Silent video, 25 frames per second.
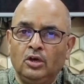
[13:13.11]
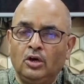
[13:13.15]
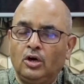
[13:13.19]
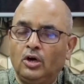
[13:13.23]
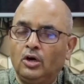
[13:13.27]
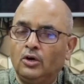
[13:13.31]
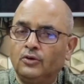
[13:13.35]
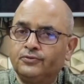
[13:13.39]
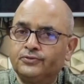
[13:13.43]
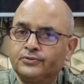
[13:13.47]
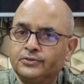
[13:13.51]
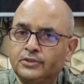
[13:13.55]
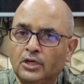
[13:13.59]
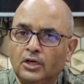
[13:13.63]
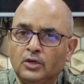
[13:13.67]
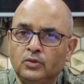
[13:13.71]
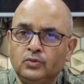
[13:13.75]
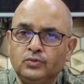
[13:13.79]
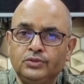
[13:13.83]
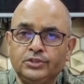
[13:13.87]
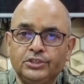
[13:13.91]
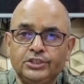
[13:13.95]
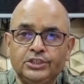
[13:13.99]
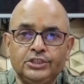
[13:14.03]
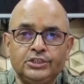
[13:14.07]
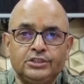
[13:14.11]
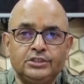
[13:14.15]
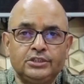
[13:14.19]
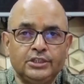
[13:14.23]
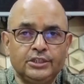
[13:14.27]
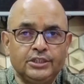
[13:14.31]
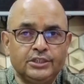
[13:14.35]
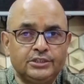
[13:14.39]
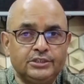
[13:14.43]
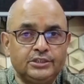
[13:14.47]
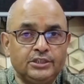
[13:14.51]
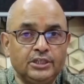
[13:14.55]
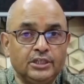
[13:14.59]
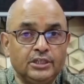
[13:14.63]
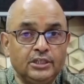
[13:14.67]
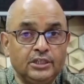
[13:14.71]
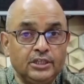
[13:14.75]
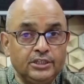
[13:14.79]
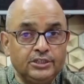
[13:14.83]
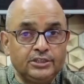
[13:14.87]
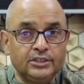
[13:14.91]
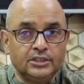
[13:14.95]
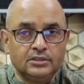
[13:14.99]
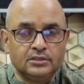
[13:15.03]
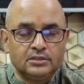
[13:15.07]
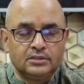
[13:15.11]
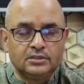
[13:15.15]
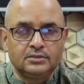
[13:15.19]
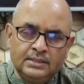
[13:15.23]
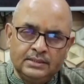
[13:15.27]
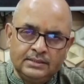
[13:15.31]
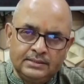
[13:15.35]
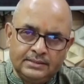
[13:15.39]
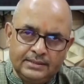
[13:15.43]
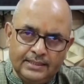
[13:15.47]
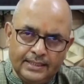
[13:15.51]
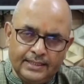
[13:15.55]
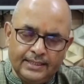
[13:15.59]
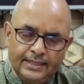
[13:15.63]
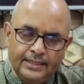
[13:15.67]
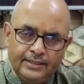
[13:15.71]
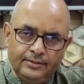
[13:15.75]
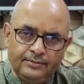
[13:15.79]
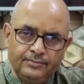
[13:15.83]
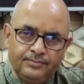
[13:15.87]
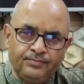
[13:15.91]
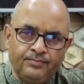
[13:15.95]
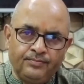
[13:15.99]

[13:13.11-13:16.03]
of Southeast Asian nations. Second,